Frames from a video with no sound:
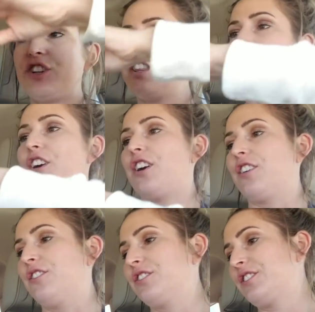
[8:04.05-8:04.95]
sure they're
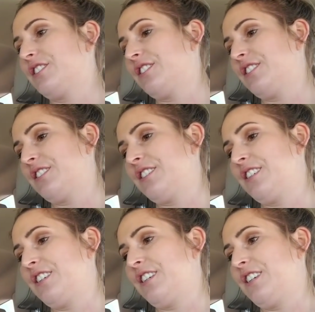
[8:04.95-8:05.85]
girls.
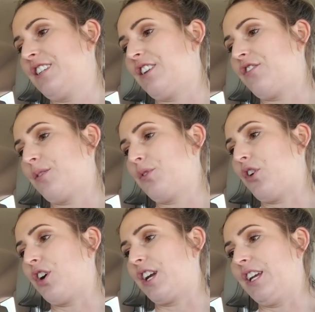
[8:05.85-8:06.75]
They're from
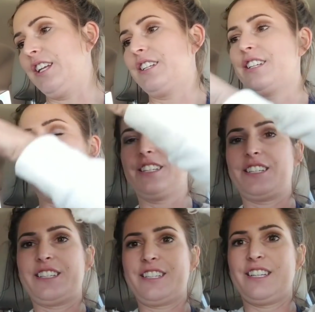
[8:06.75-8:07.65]
Target.
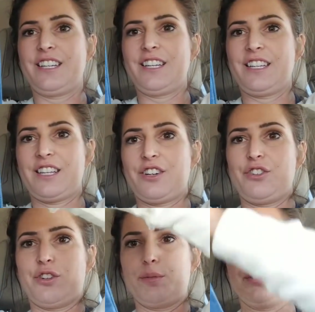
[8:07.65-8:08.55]
They're
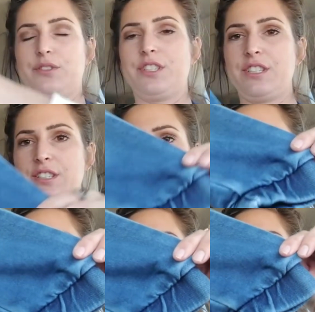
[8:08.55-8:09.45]
adorable.
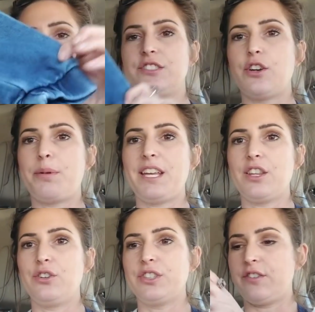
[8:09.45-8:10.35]
So I picked
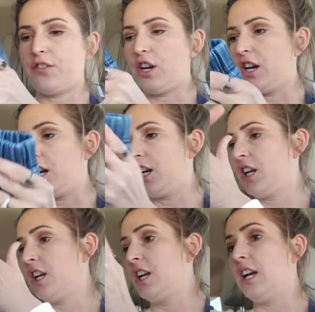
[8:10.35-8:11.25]
those up for her.
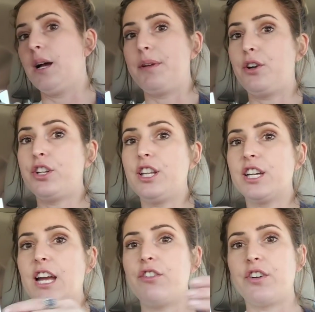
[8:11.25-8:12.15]
I've been on the
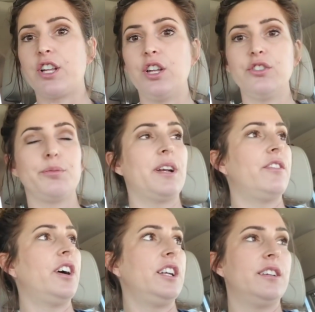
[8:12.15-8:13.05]
lookout for clothes, but I
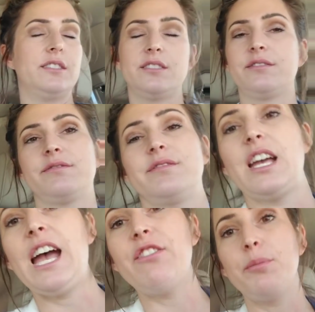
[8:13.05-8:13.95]
find a,
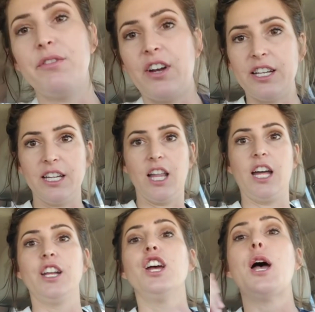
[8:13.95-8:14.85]
I haven't been finding a lot.
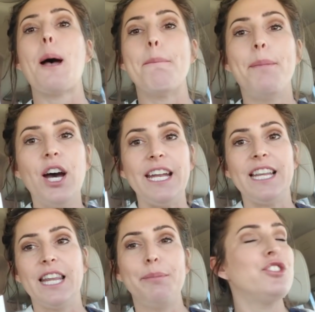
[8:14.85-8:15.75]
But
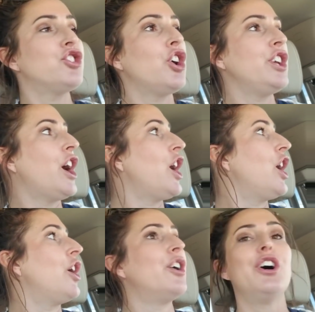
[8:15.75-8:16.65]
let me show
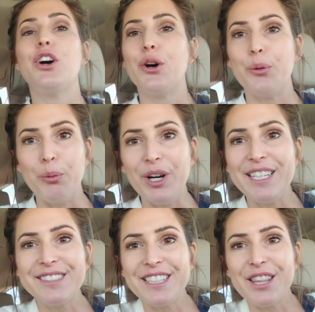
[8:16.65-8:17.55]
y'all what
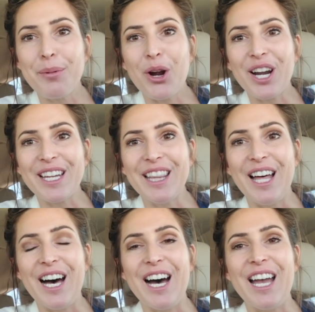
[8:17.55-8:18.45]
is in the parking
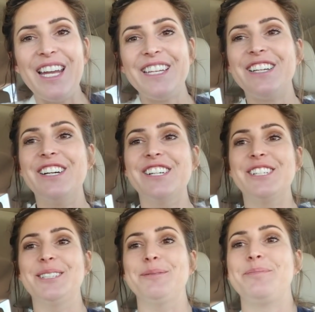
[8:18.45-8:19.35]
lot
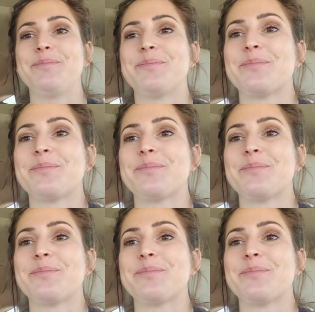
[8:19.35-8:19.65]
um,